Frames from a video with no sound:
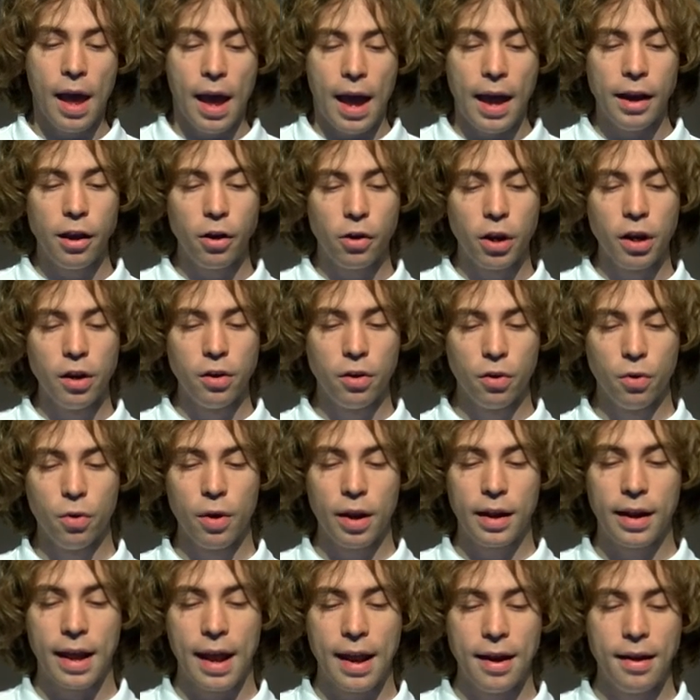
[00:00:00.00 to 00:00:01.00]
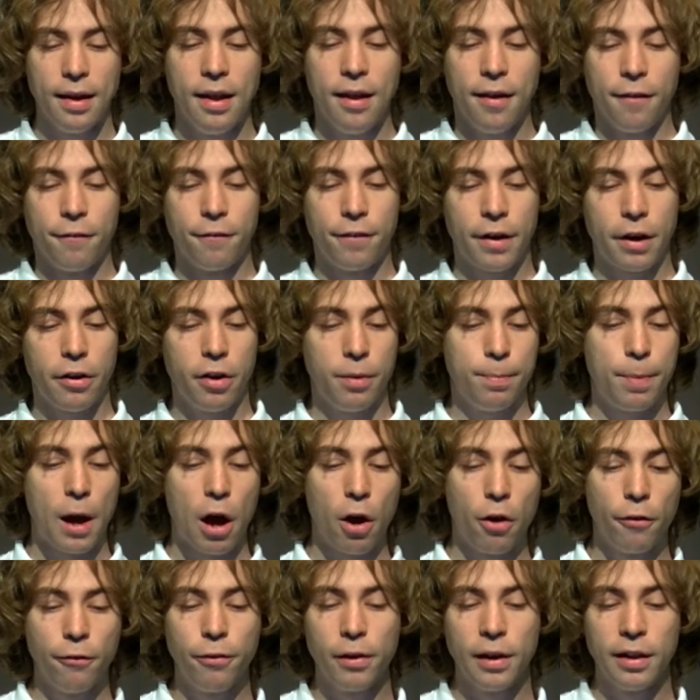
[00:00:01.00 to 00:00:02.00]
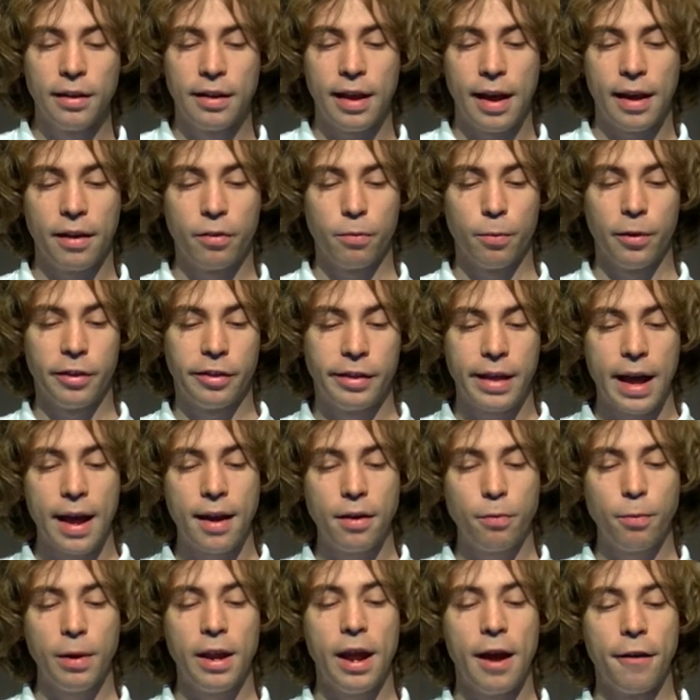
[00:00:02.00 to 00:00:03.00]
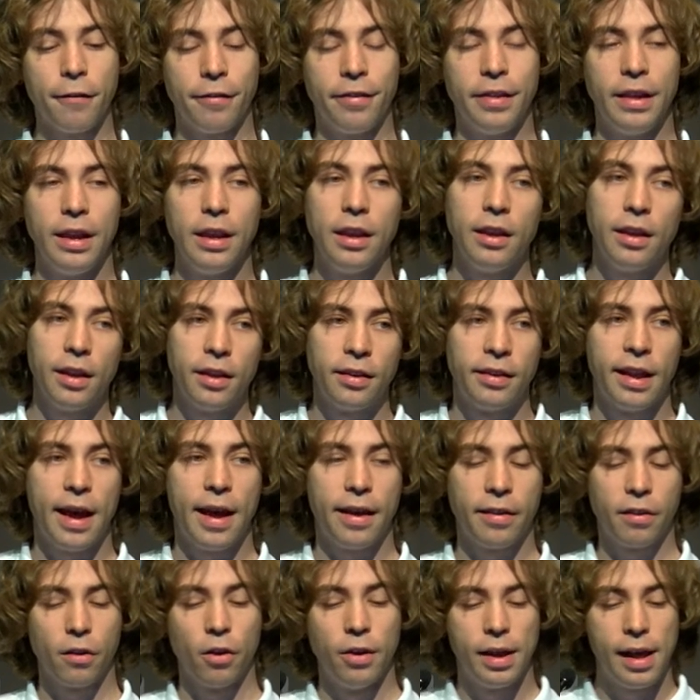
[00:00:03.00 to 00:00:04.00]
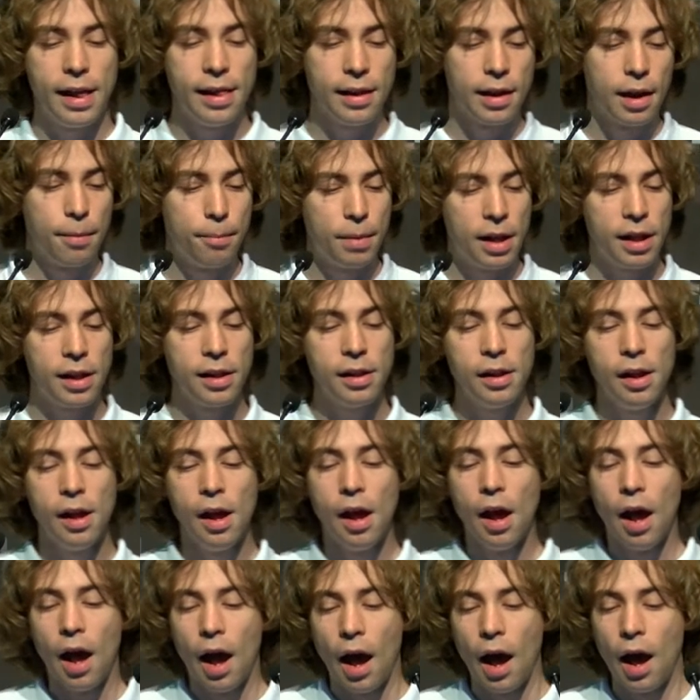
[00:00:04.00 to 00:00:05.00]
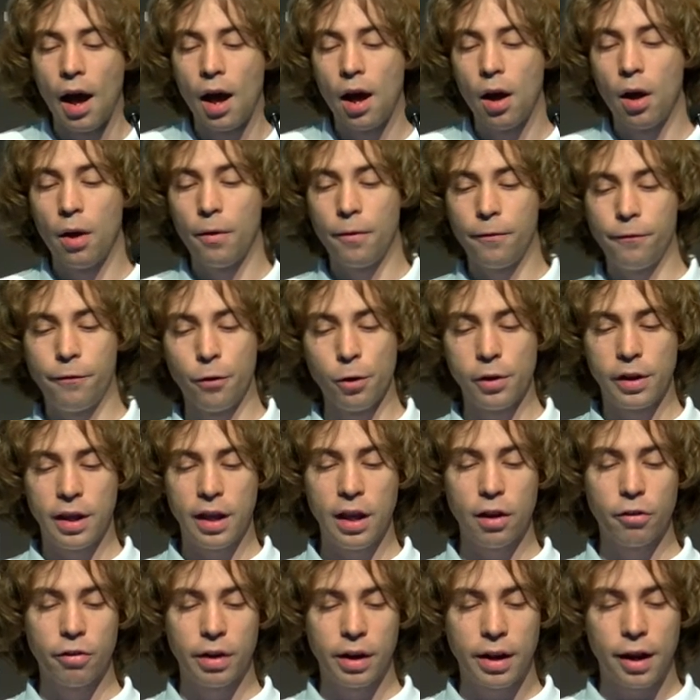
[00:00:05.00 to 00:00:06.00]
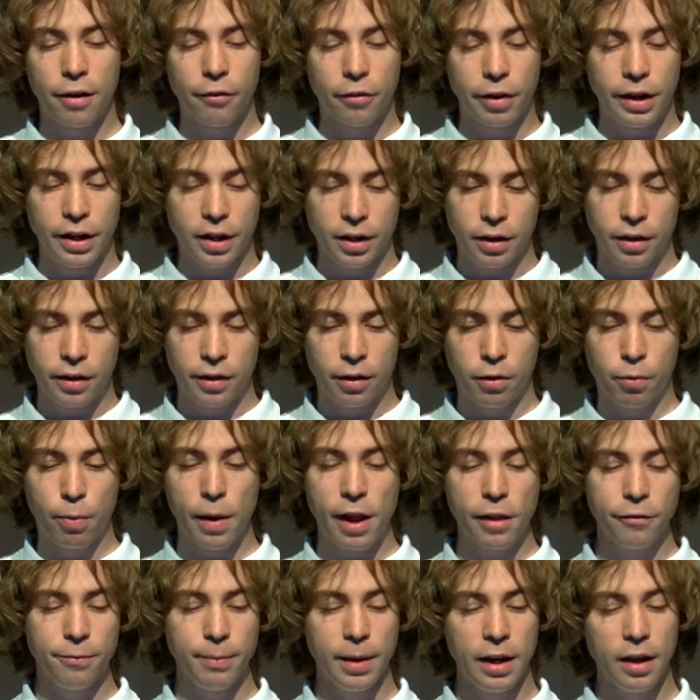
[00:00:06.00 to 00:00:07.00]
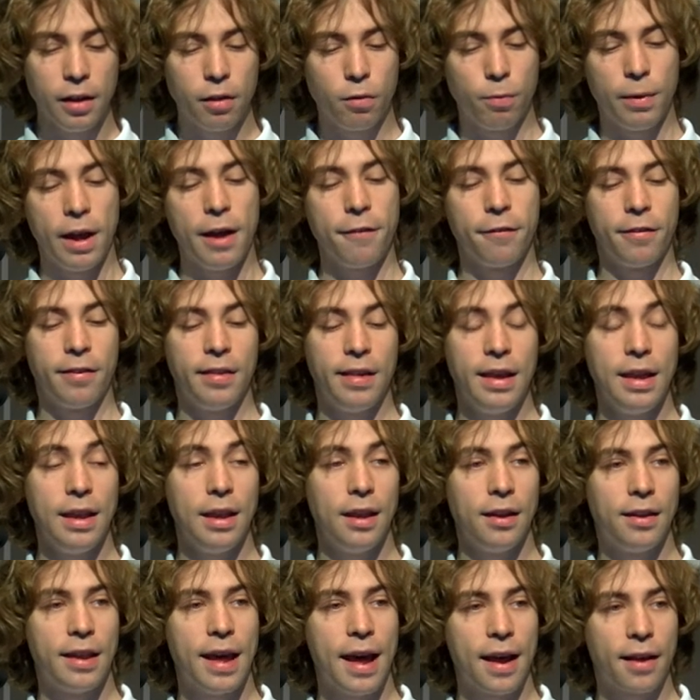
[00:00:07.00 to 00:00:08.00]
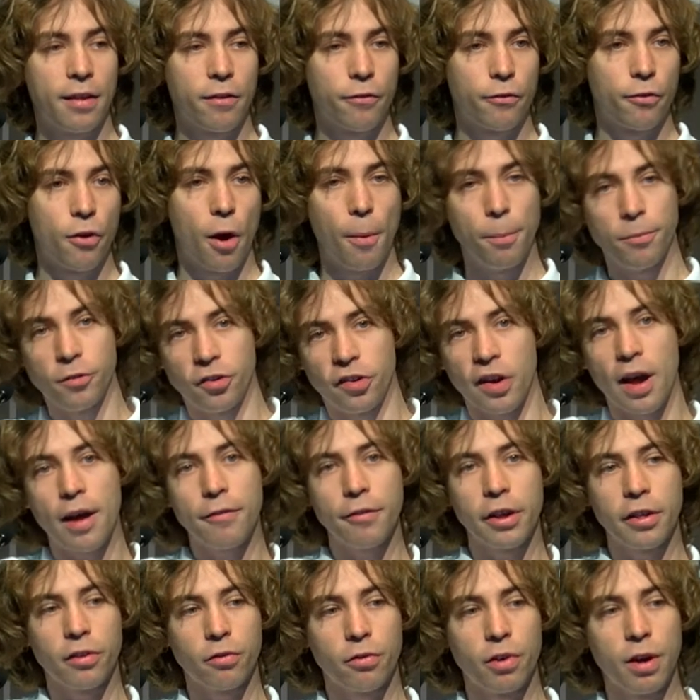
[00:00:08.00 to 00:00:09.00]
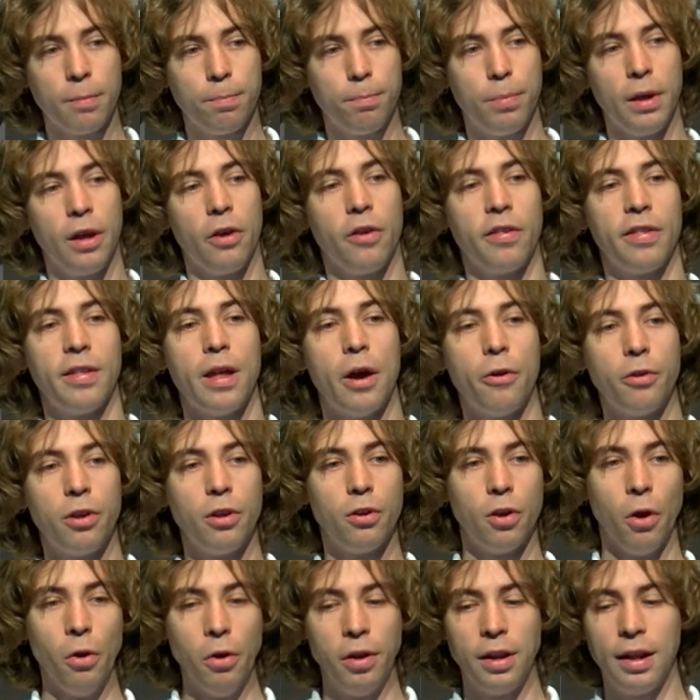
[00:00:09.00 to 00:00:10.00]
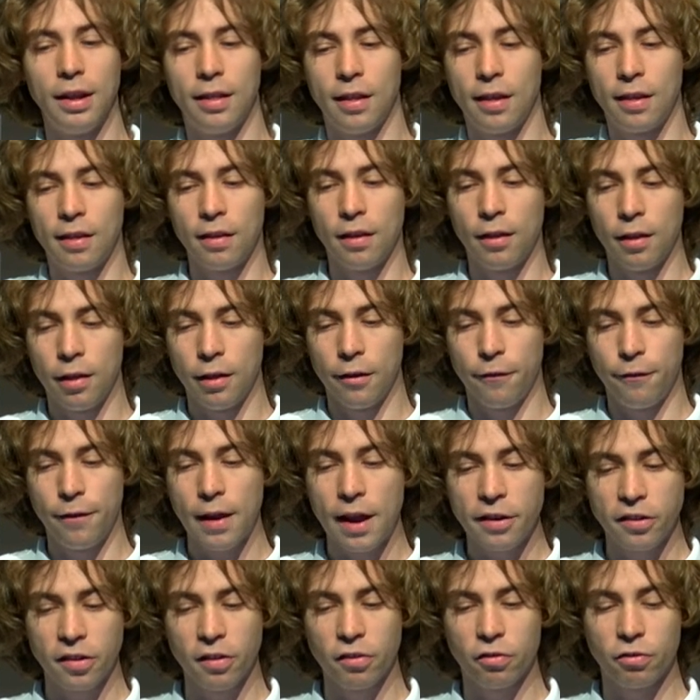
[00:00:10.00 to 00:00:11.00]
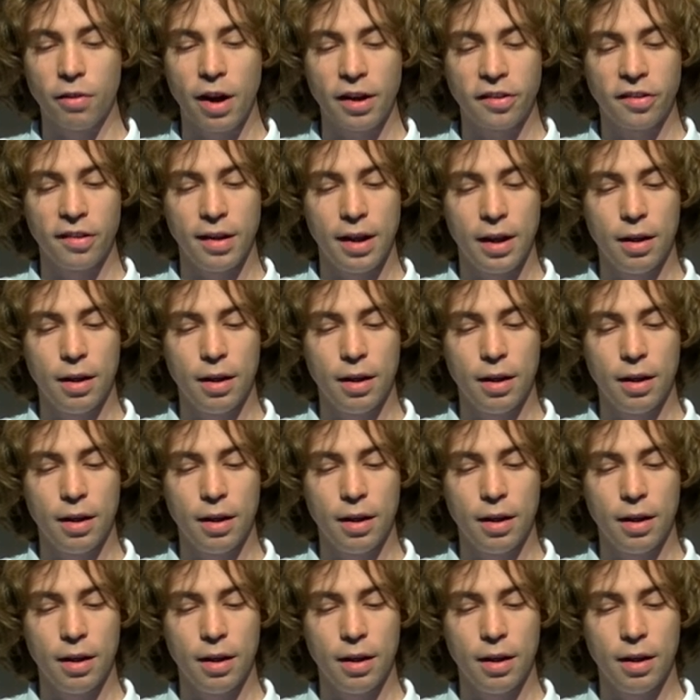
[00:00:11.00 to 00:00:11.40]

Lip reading: And you can do, again, very powerful attacks with that. We have seen attacks on El-Gamal, full key recovery in 12 minutes. We have seen attacks from JavaScript, because now you don't need the flush instruction